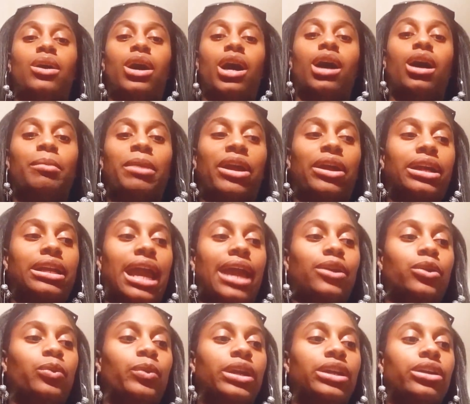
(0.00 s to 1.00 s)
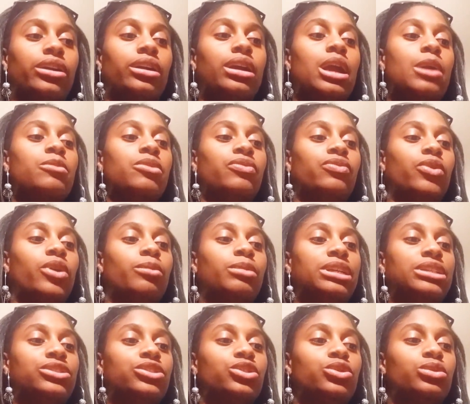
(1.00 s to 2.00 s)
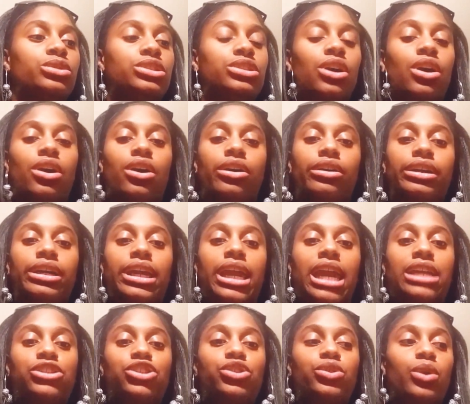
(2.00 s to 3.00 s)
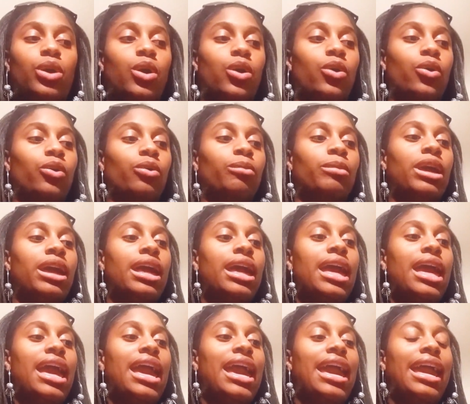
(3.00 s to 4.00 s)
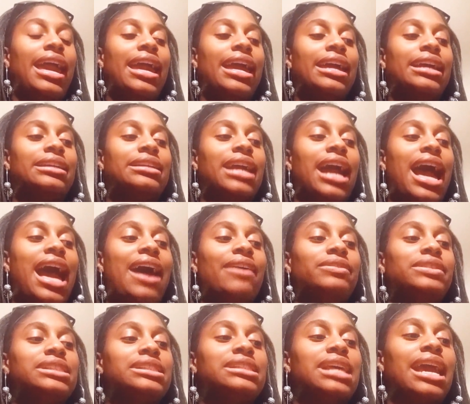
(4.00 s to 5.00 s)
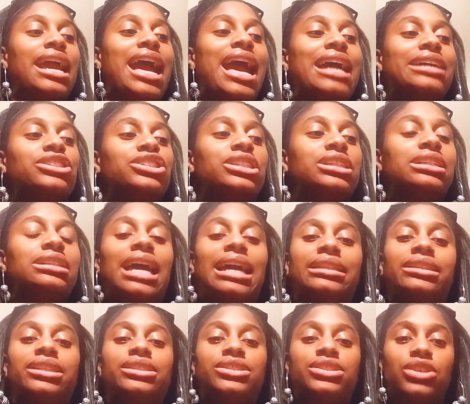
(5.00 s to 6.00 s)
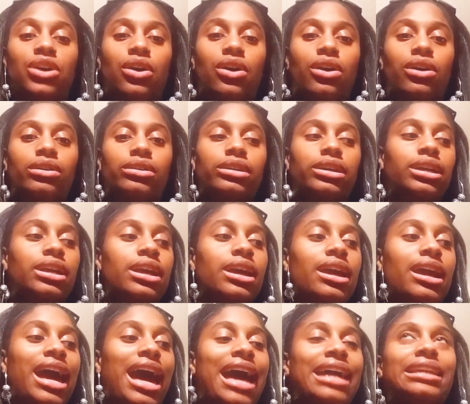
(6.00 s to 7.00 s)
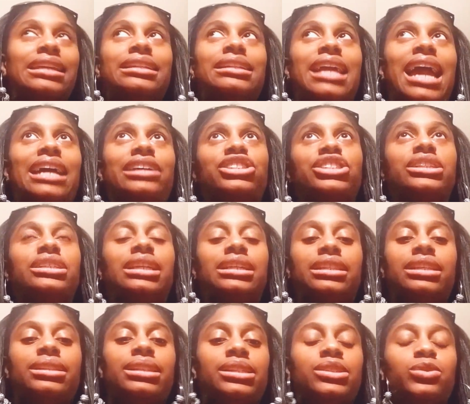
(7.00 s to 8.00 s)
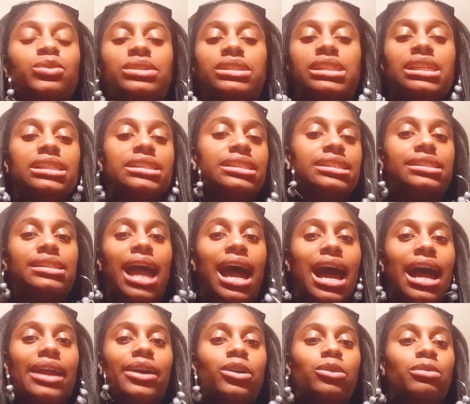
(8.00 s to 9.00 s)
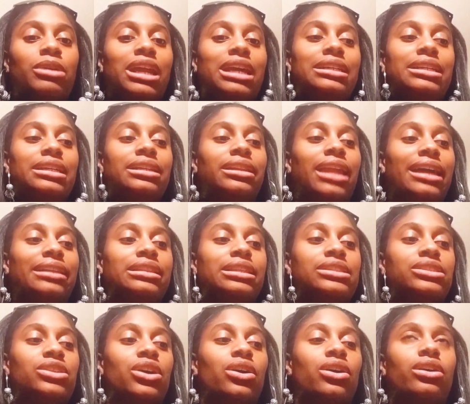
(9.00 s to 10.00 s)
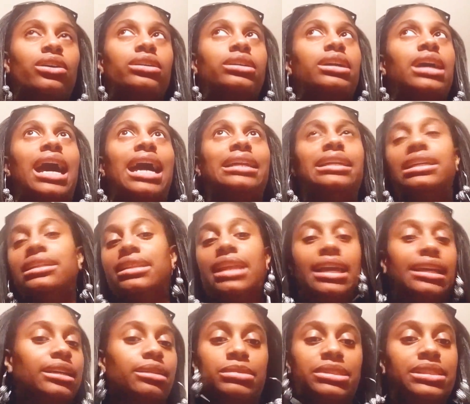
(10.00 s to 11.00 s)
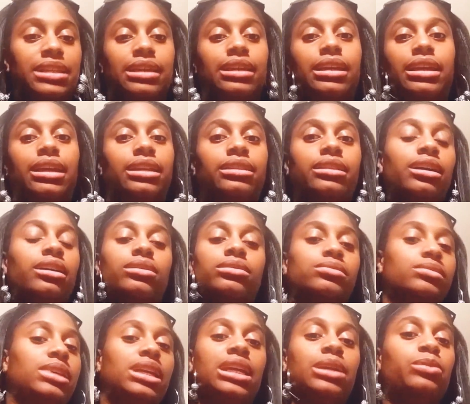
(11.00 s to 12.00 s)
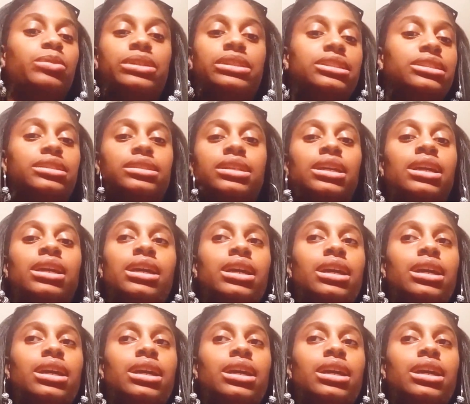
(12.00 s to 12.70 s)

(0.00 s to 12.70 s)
American Idol winner, performed his new song, Get You Home. And I have to say, I actually like the song. I didn't actually think that this was his style, but I did like the song. I didn't like him singing it, though. He was